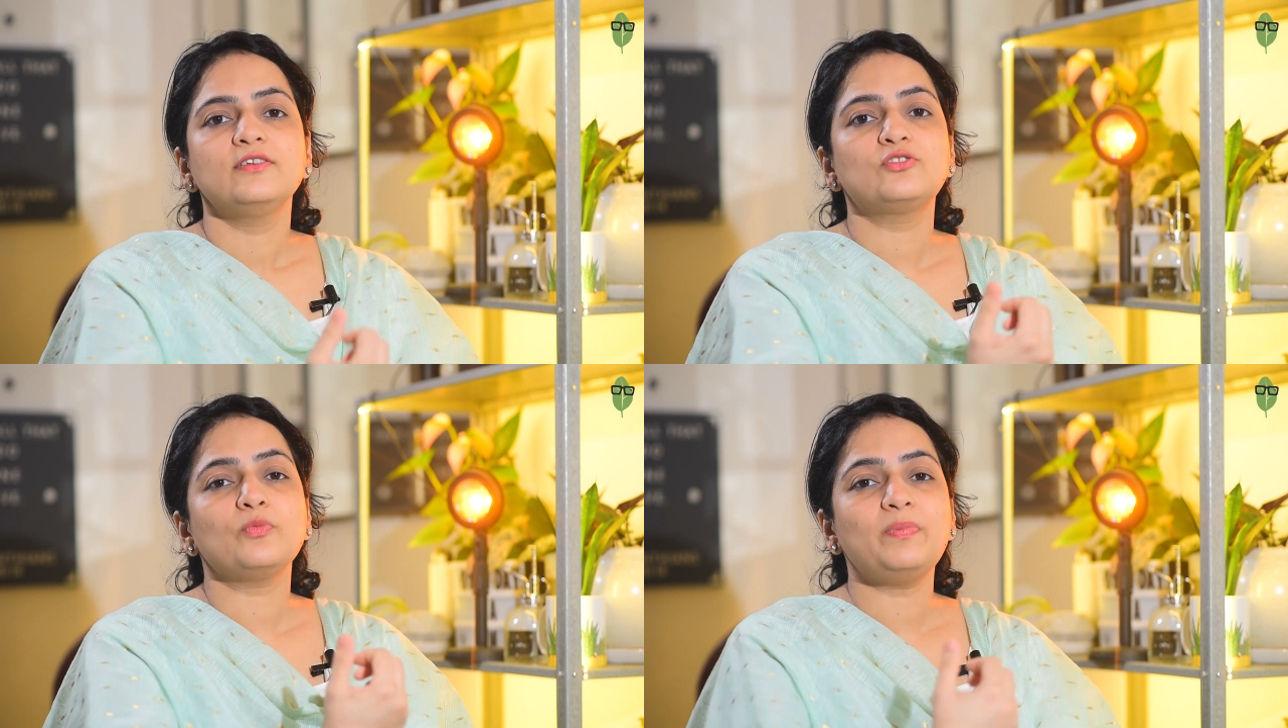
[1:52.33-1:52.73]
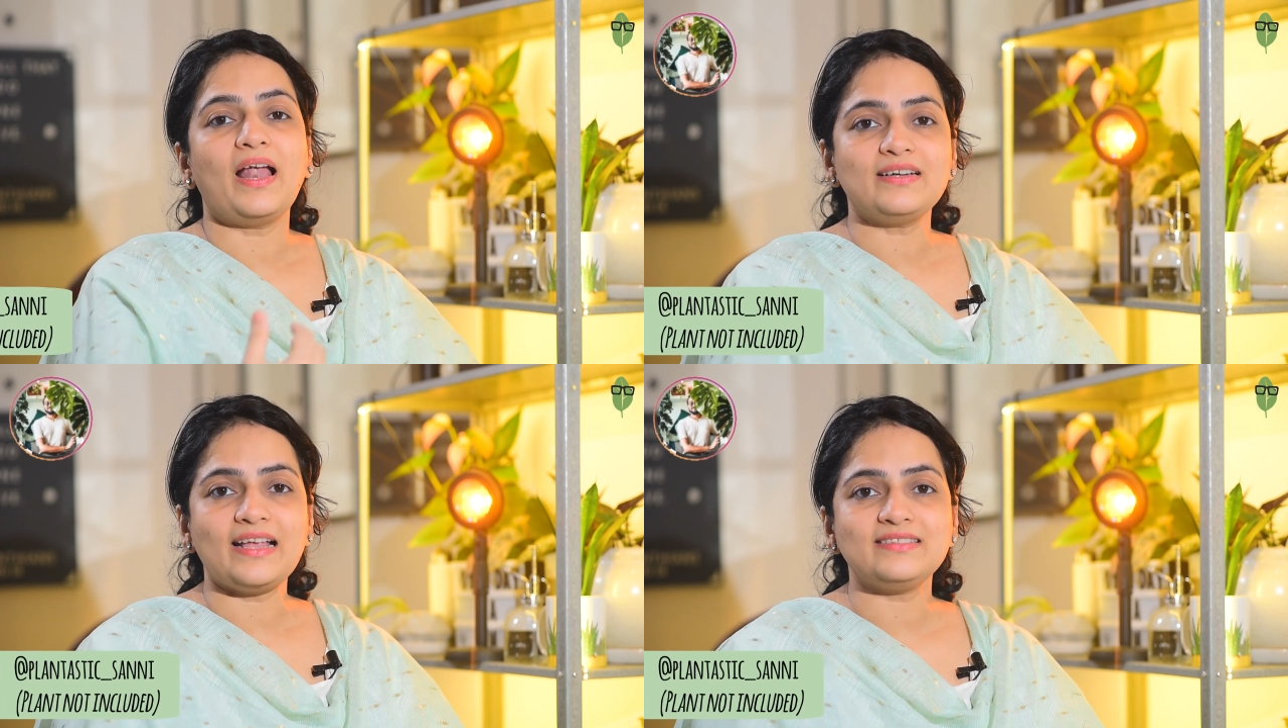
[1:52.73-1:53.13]
So
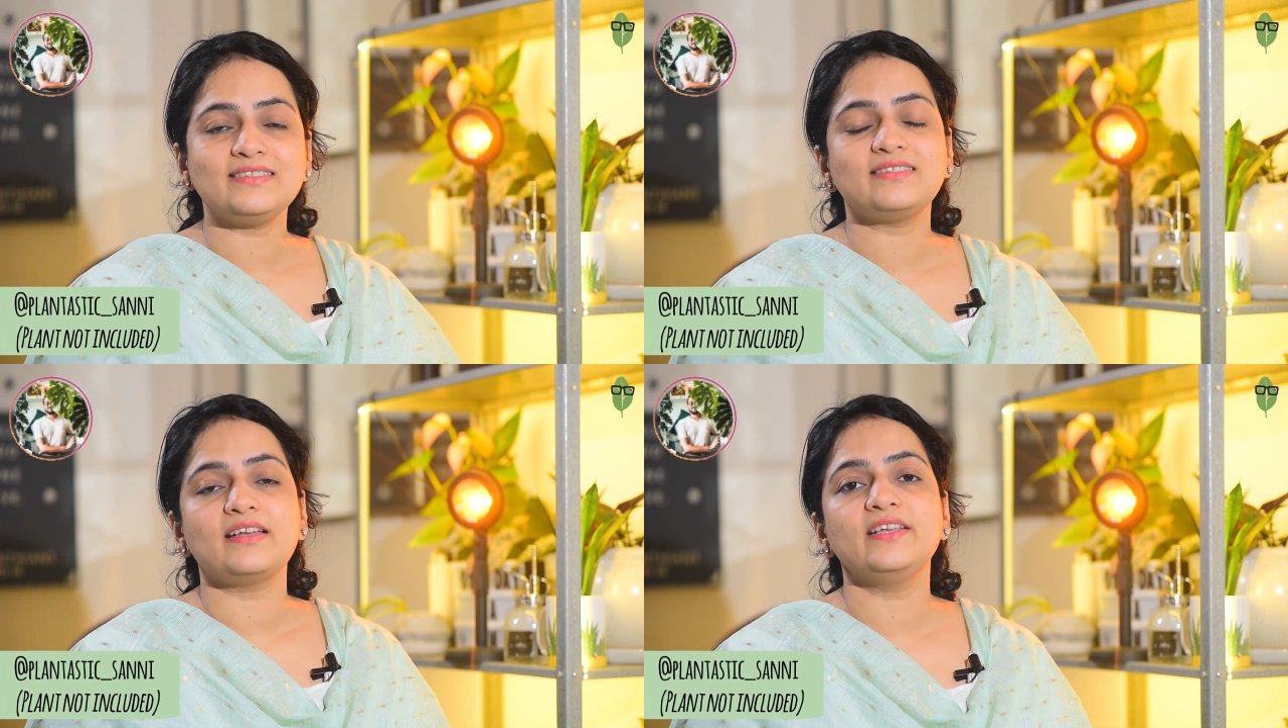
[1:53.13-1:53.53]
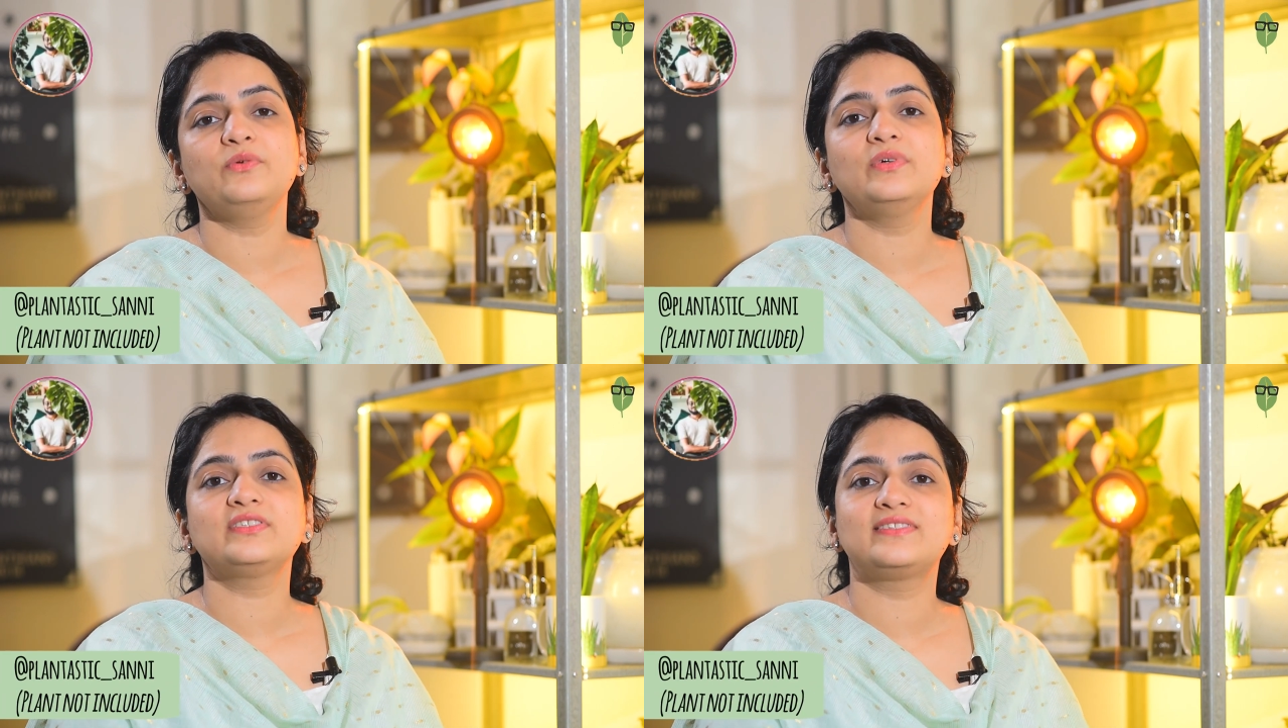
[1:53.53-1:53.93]
Plantastic Sunny,
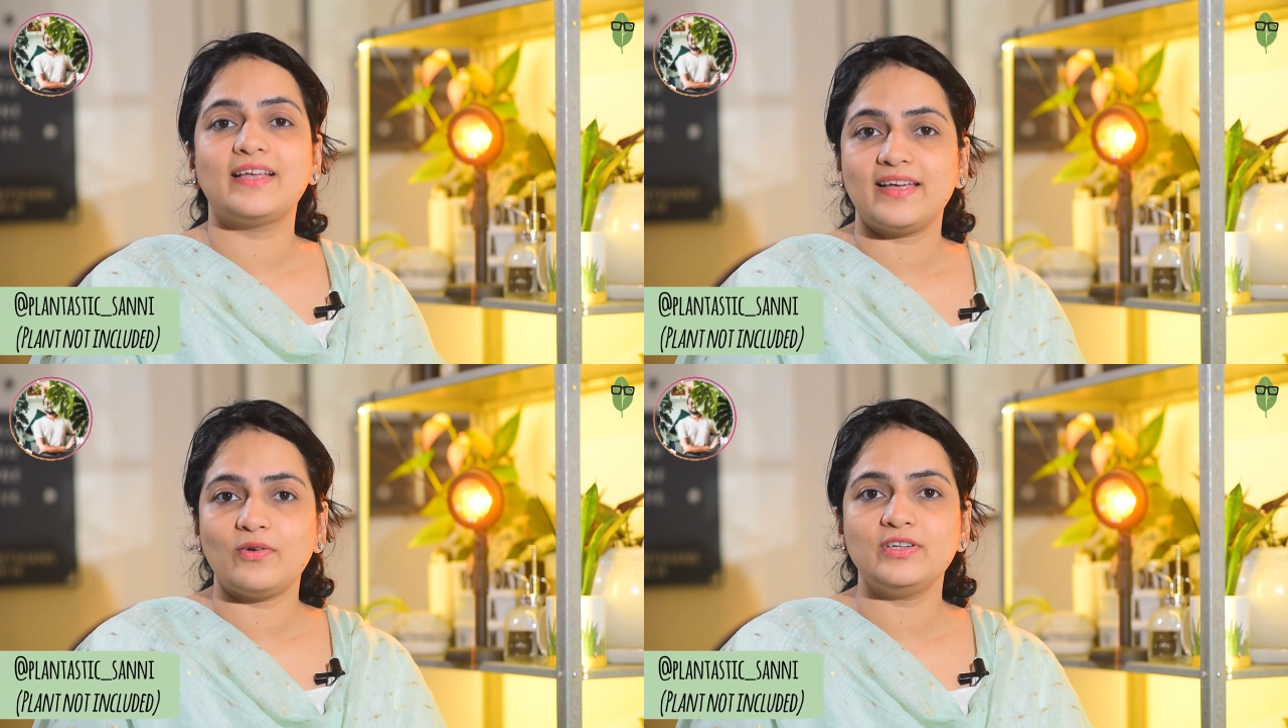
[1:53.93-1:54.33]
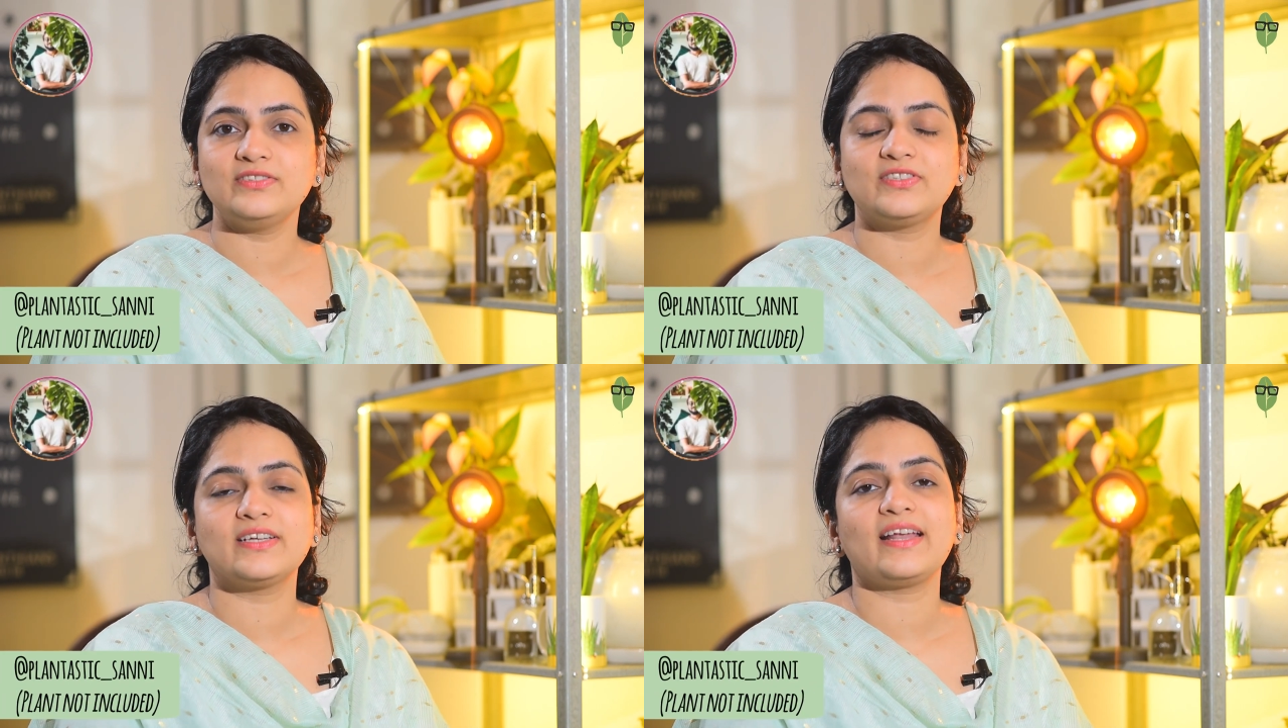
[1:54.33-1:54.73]
who is there on
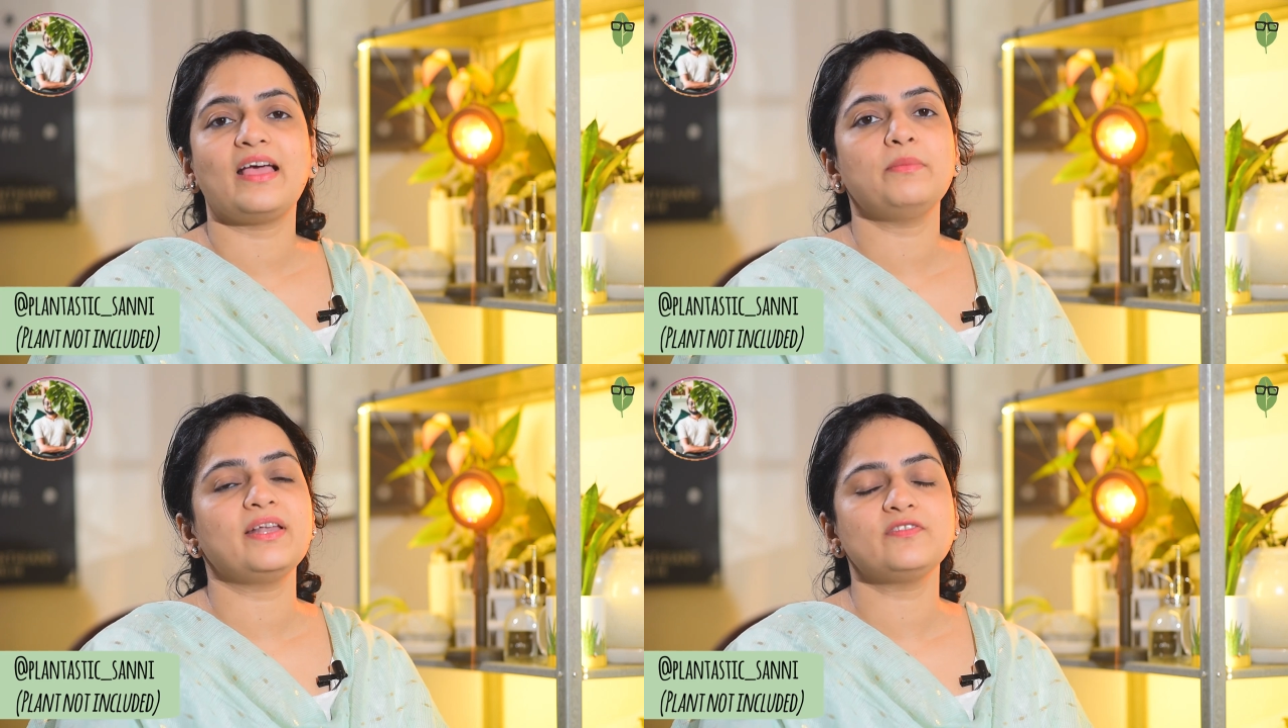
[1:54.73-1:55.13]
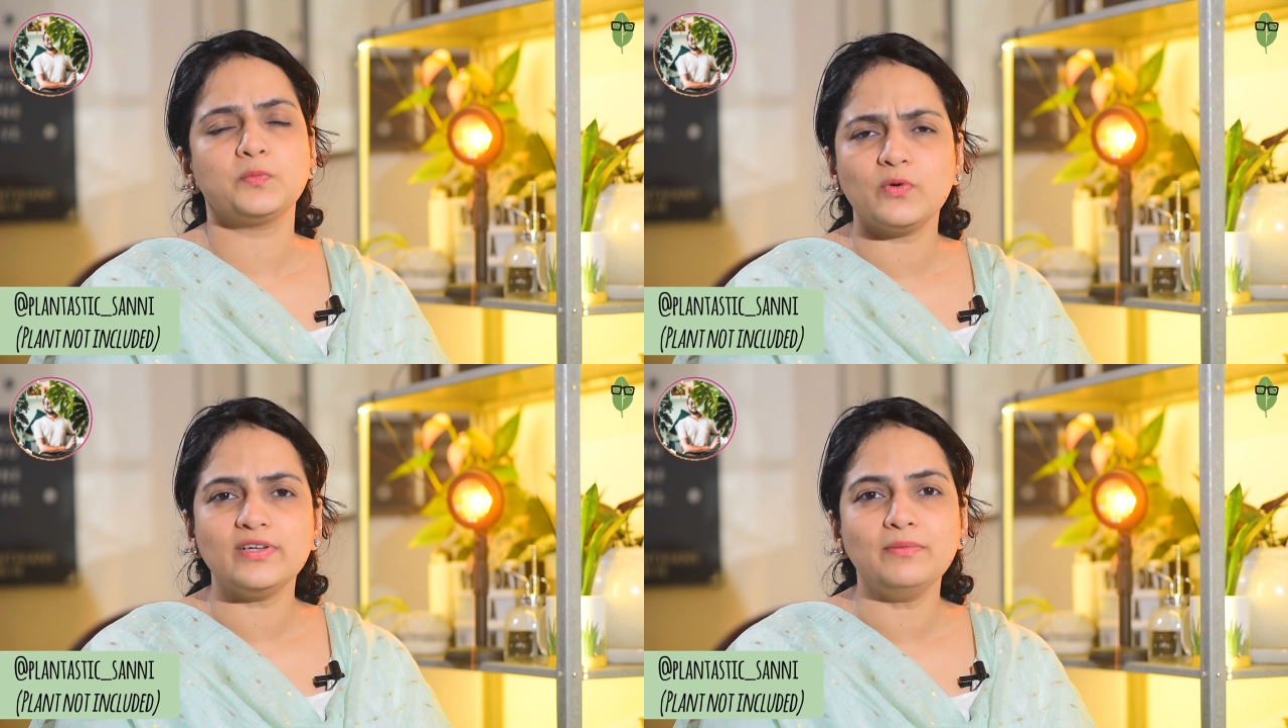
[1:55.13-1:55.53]
Instagram, and I've
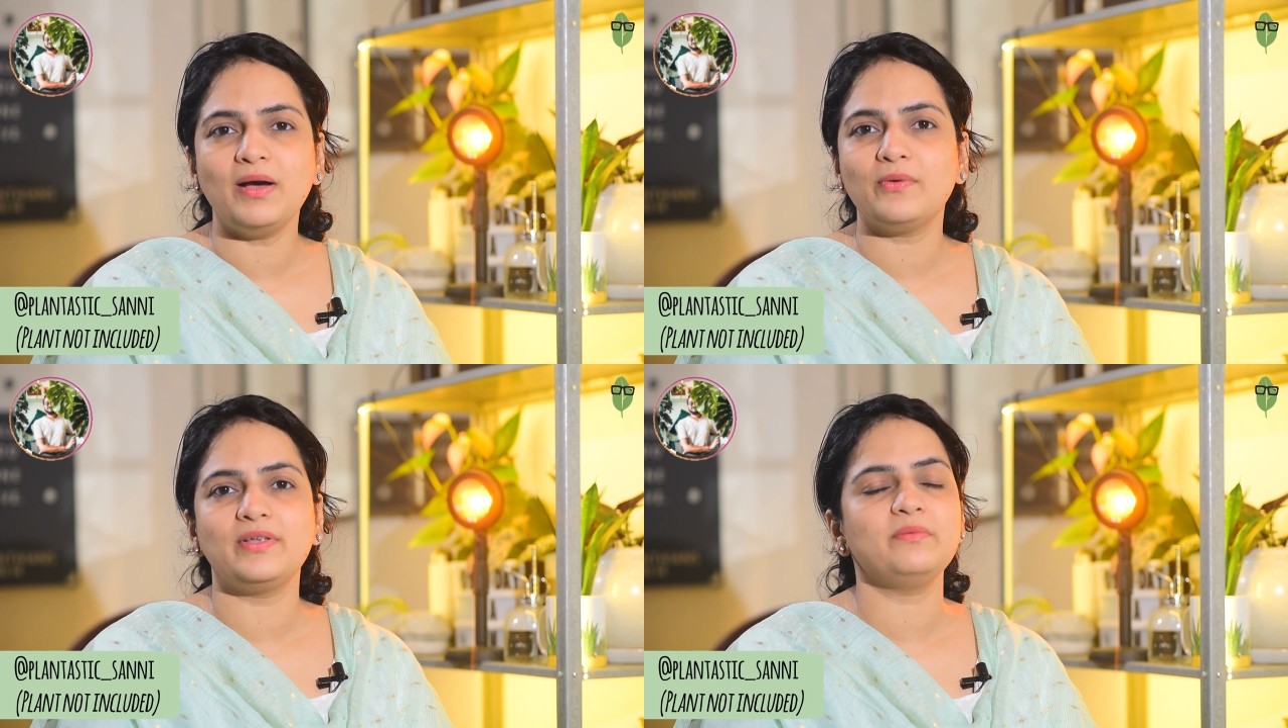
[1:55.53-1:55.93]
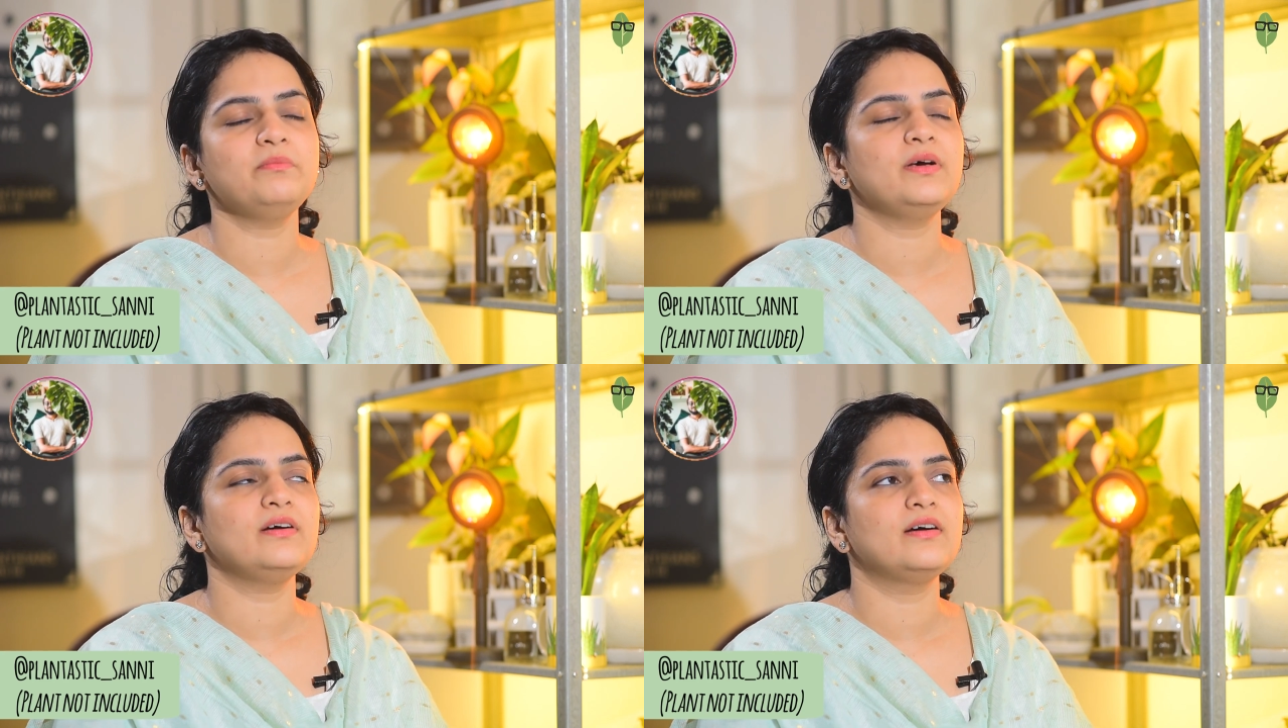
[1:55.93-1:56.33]
spoken about him